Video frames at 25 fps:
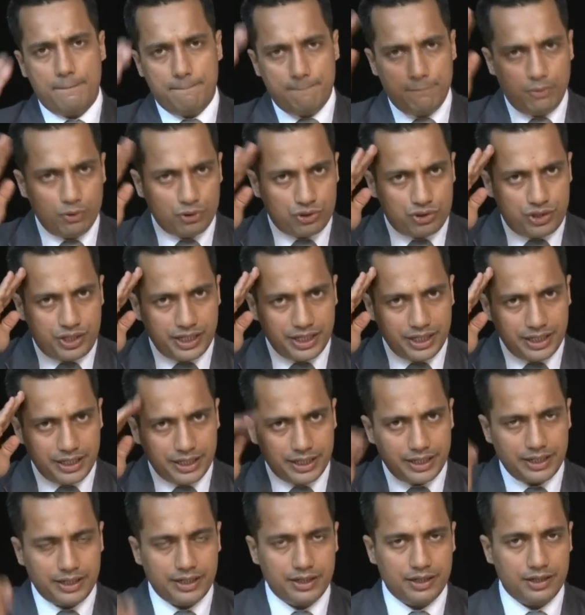
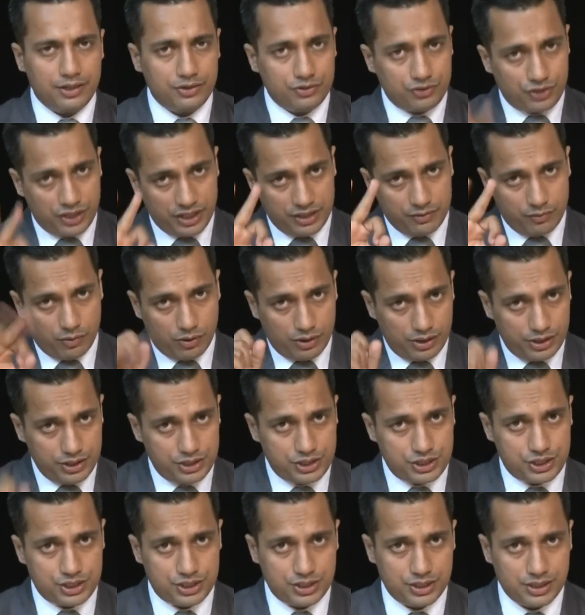Buddhi. Three
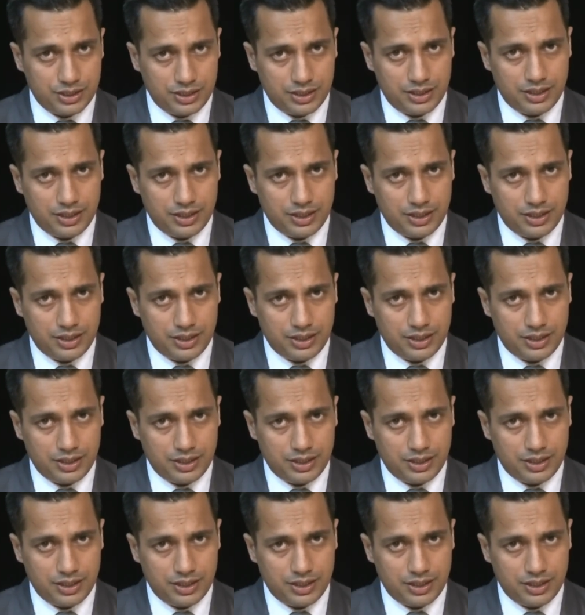words.